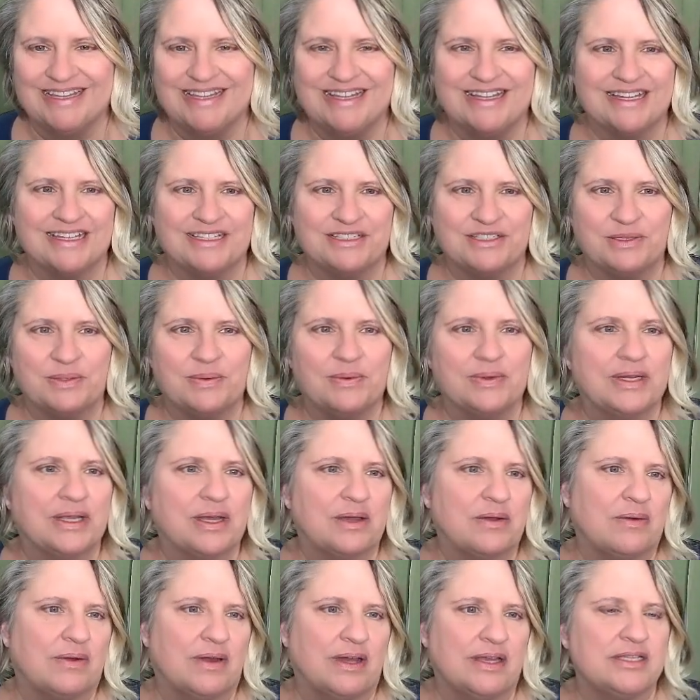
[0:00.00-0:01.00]
I don't want it
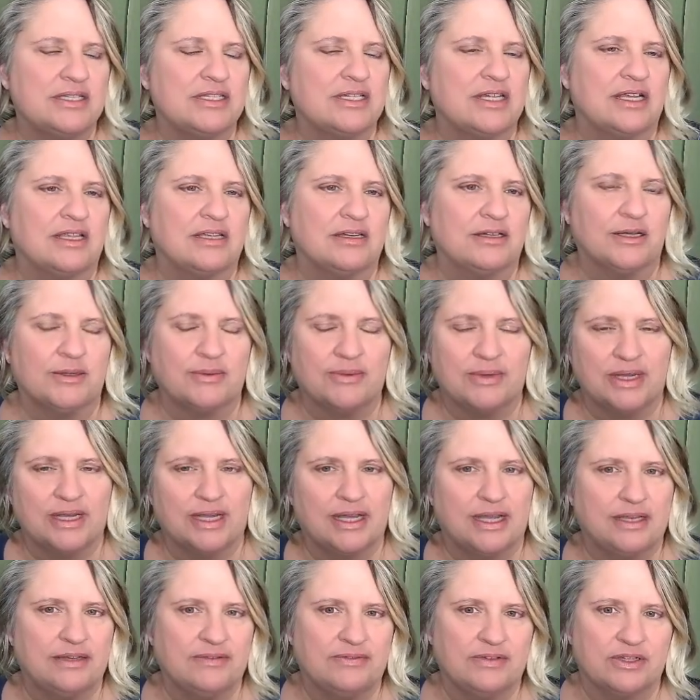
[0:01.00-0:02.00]
quite as yellow. I want
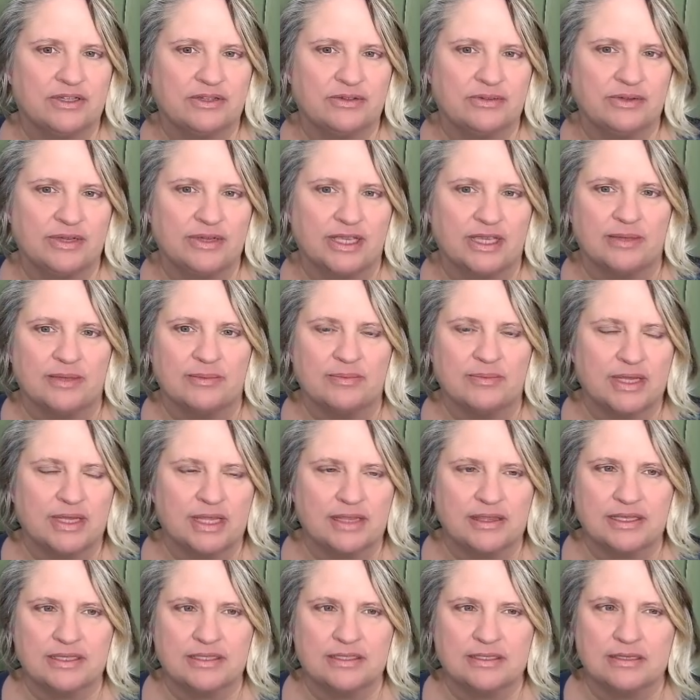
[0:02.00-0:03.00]
kind of a cream. Not
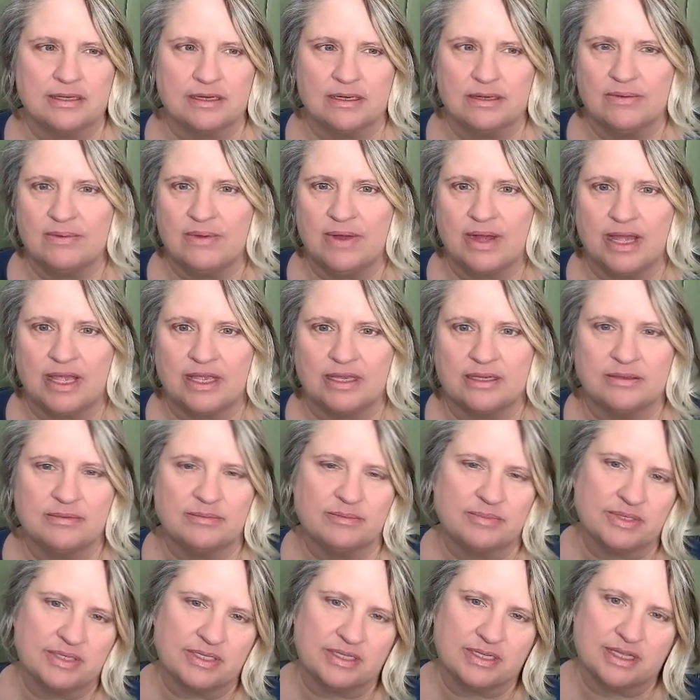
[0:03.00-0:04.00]
that stark white,
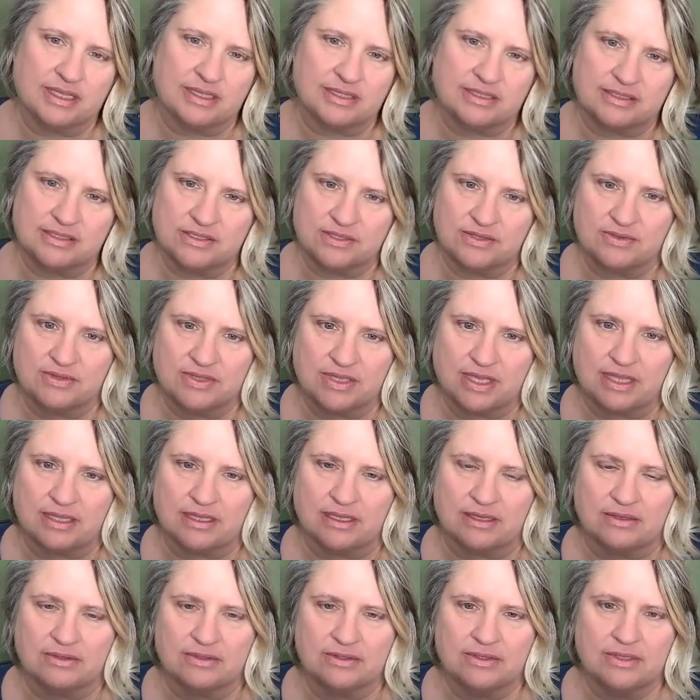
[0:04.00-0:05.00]
but not so
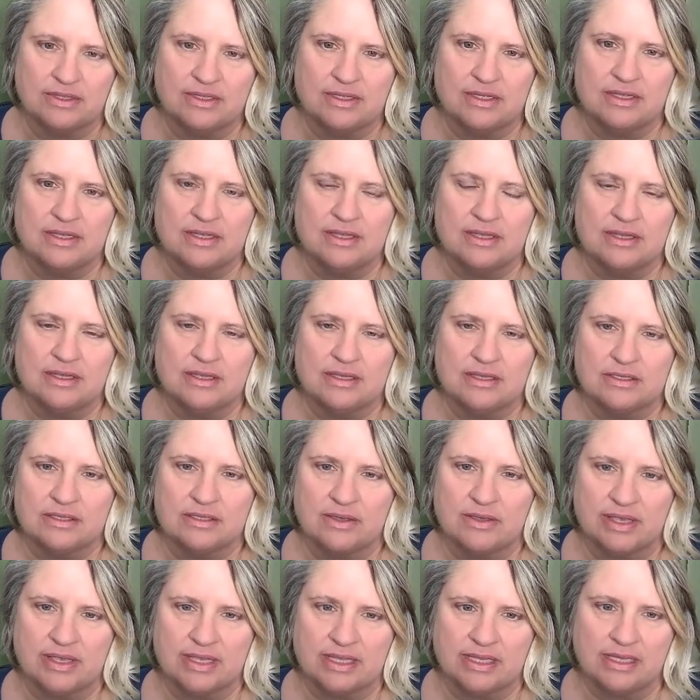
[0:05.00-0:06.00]
yellow. So
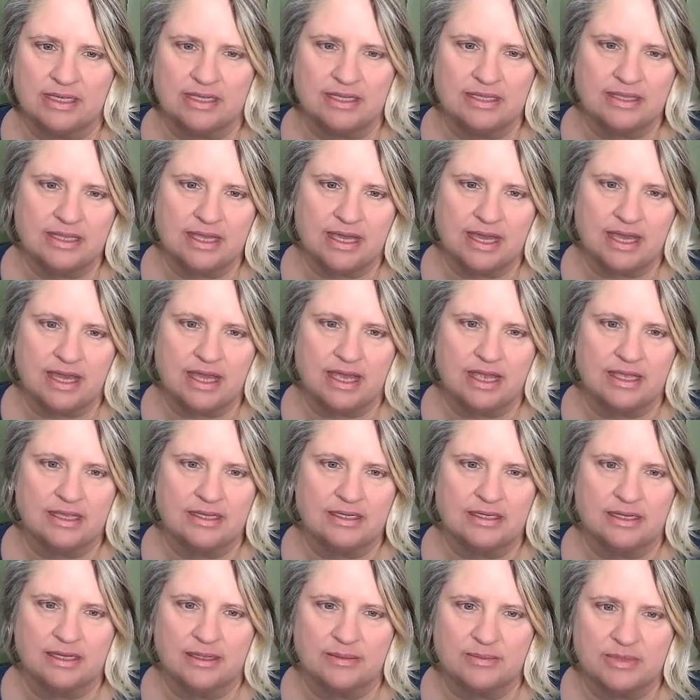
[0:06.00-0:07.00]
I click on that.
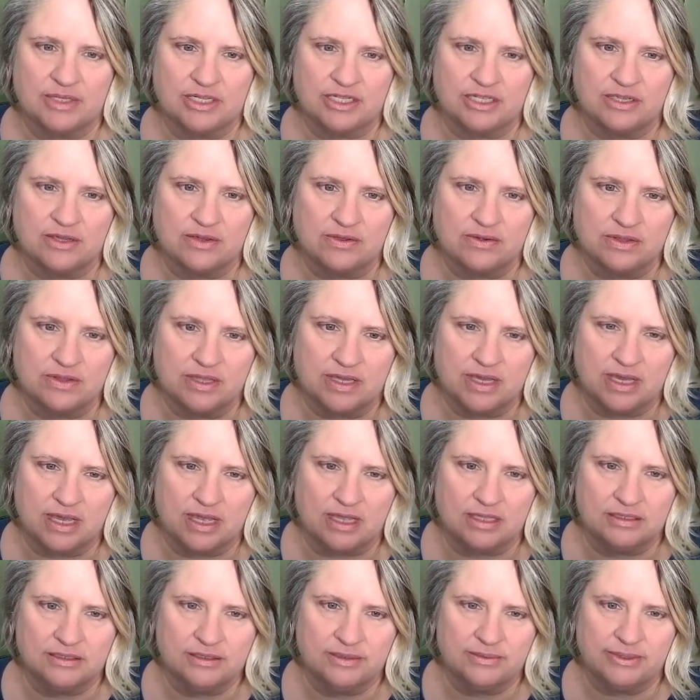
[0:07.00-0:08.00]
I'm going to go to the
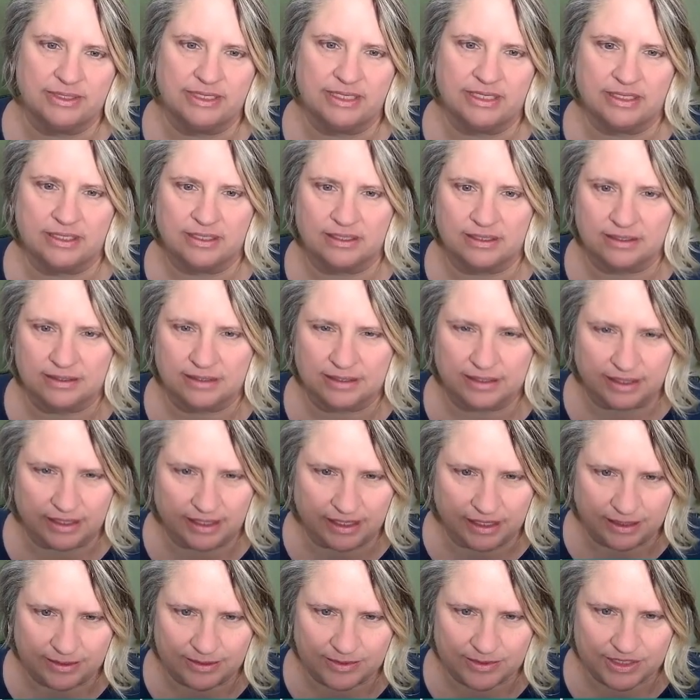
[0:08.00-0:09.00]
color wheel,
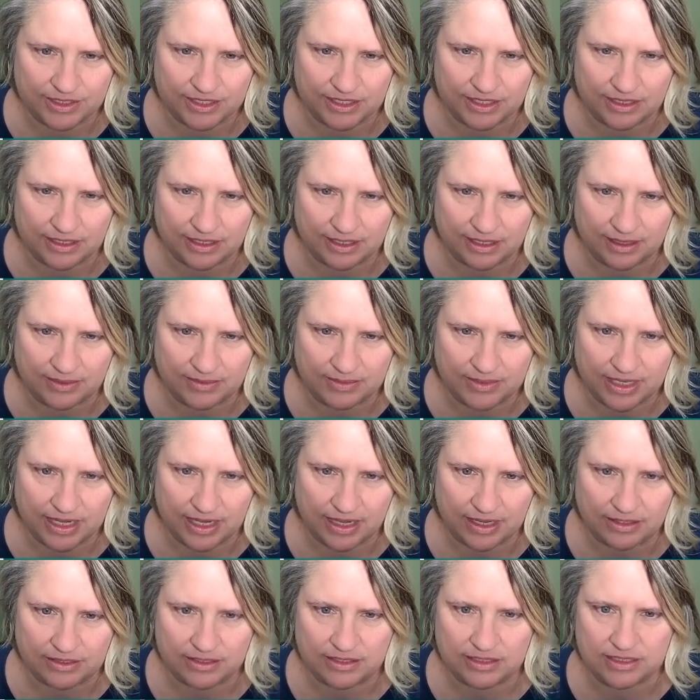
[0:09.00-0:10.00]
and I'm just going to come
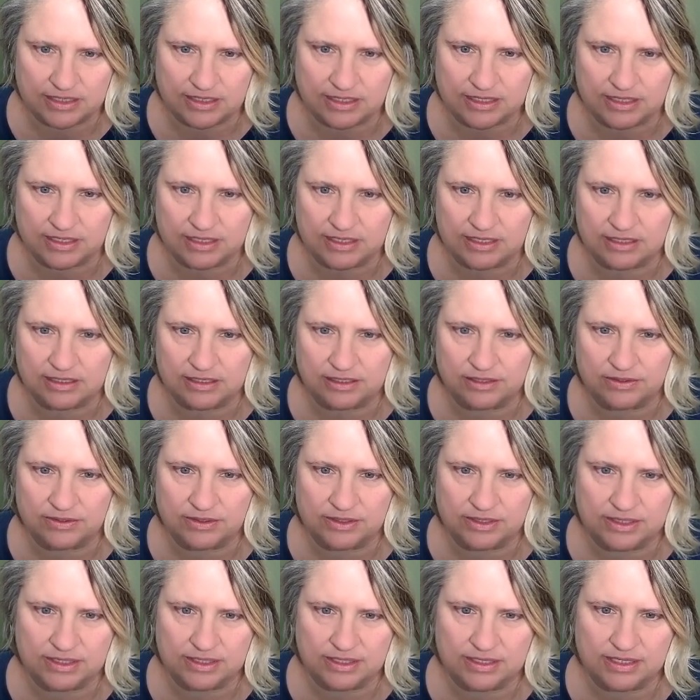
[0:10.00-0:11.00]
down just a little
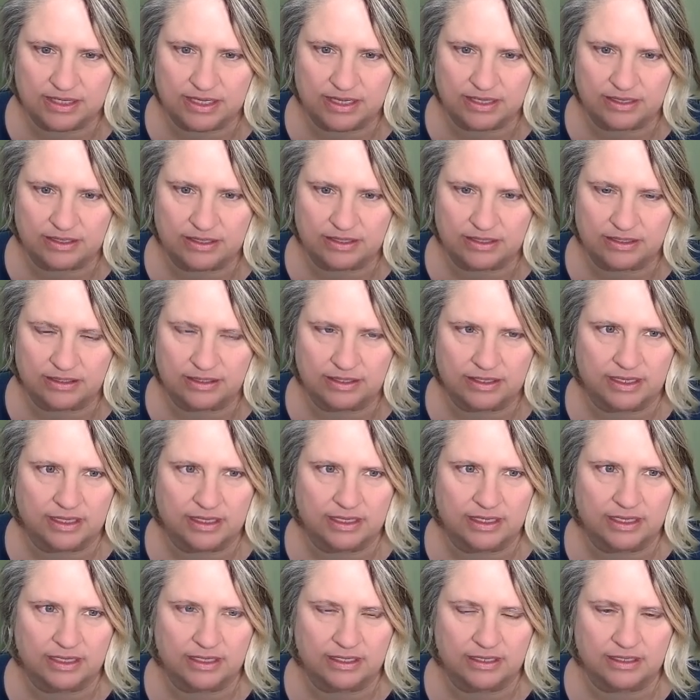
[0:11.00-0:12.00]
towards the center
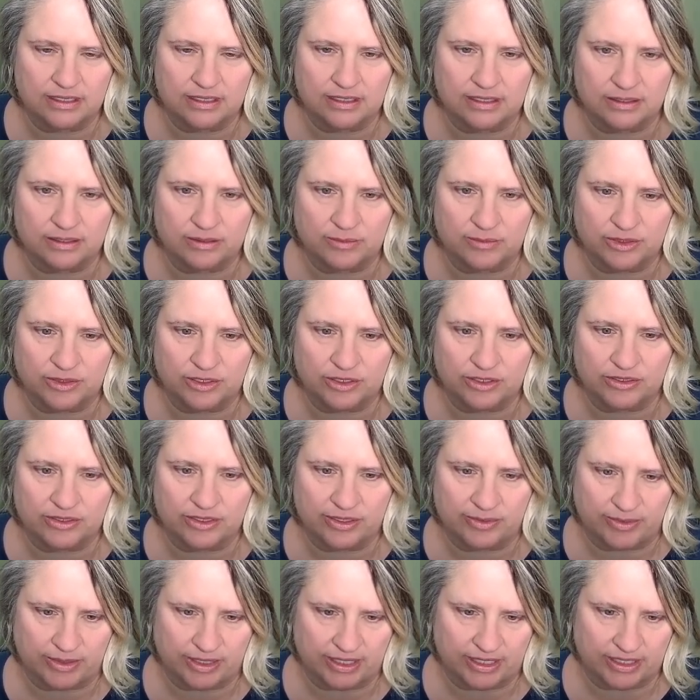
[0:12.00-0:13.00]
and get it a little more
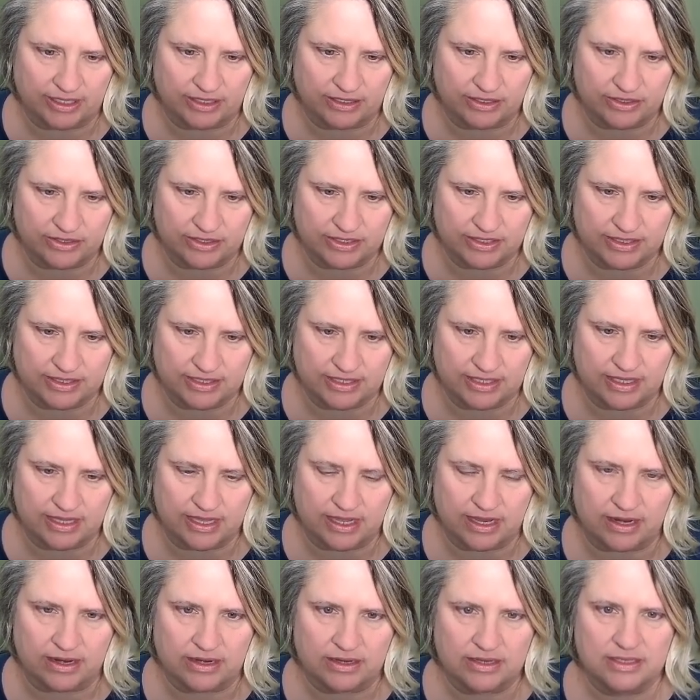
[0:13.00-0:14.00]
creamy. And you can see
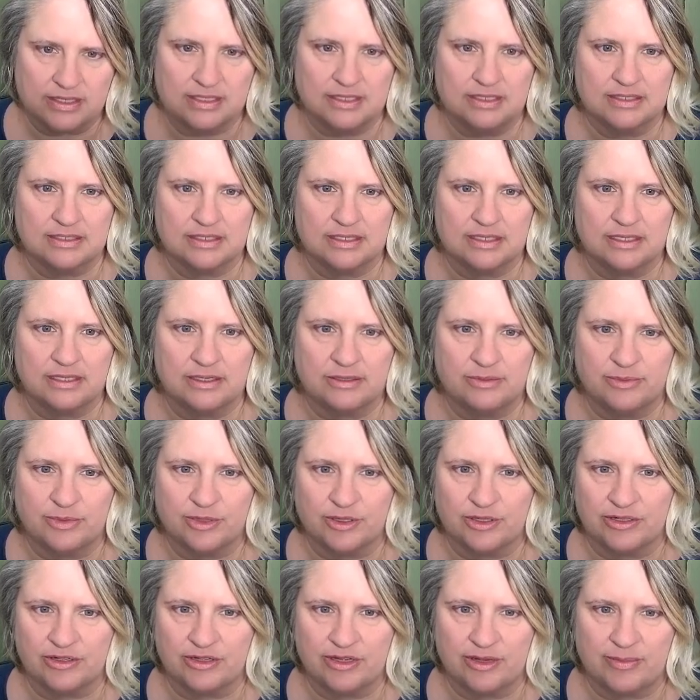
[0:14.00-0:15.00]
there, it's a little more
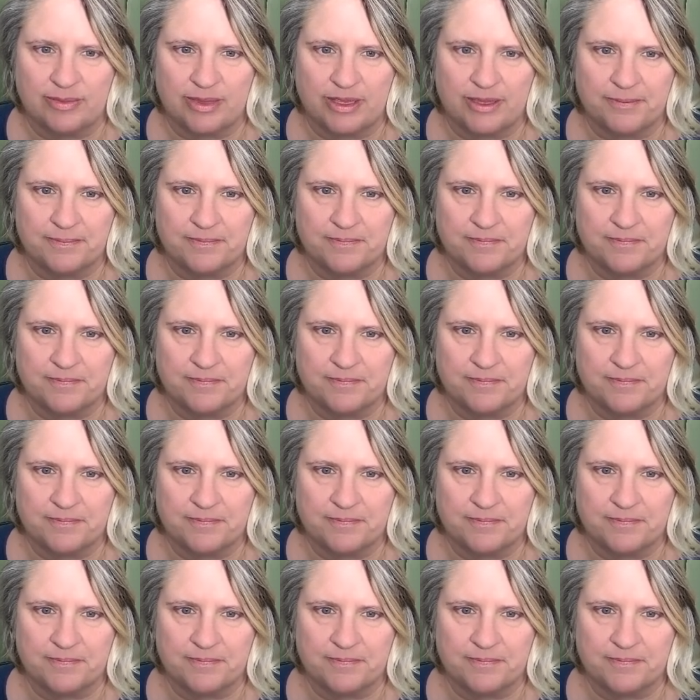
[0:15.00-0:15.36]
creamy.